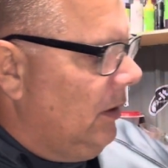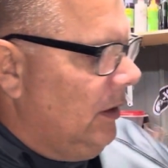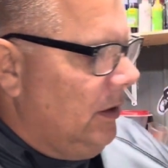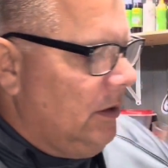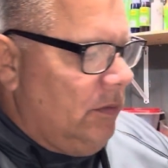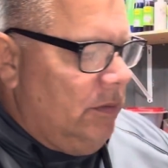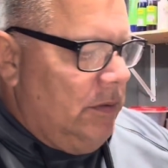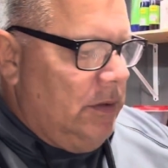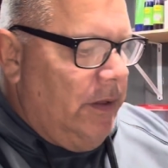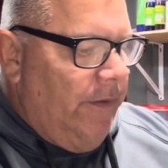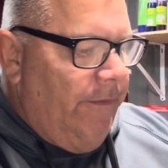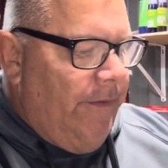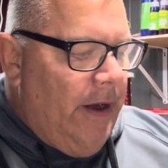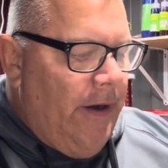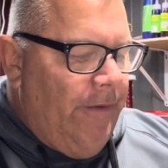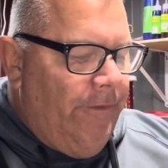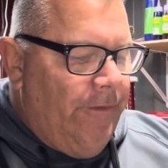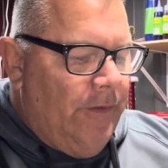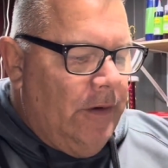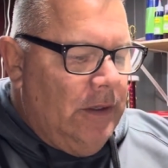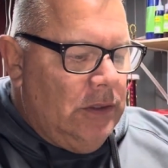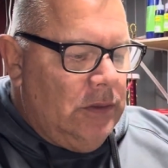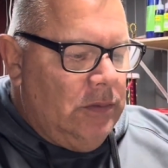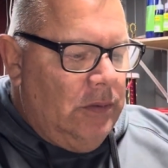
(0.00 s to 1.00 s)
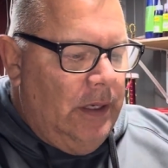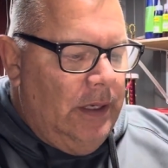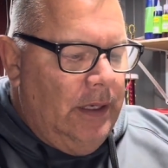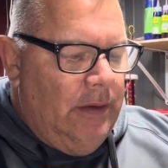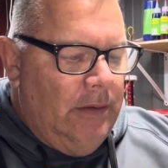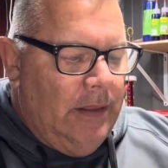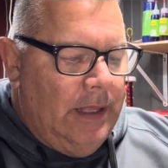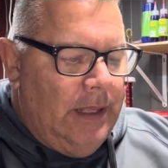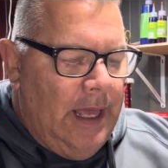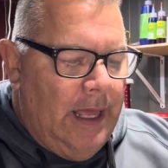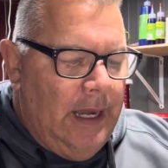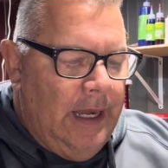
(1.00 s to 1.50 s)
This was the very first one I did
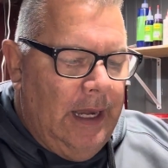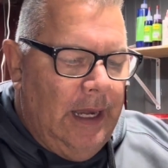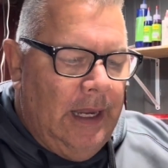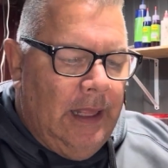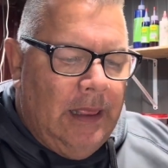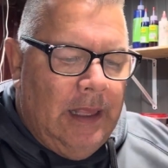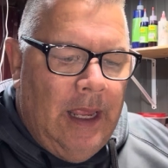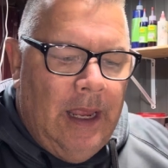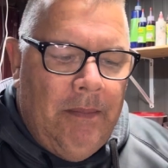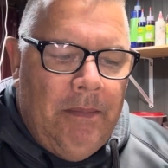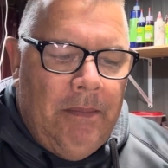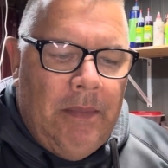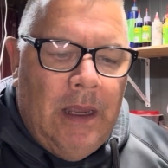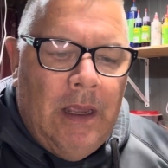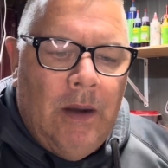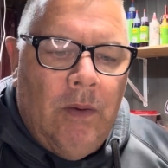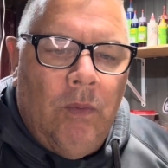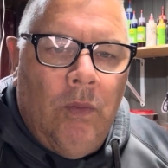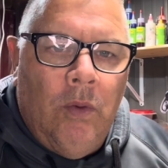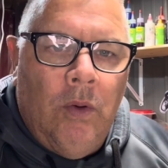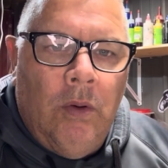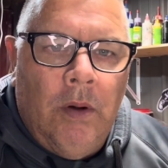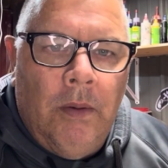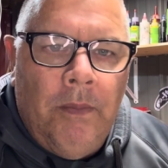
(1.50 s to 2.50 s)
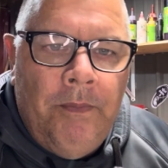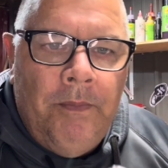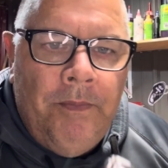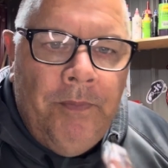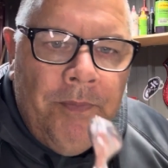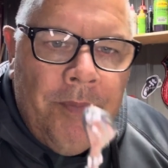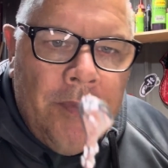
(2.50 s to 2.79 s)
without anything being warm.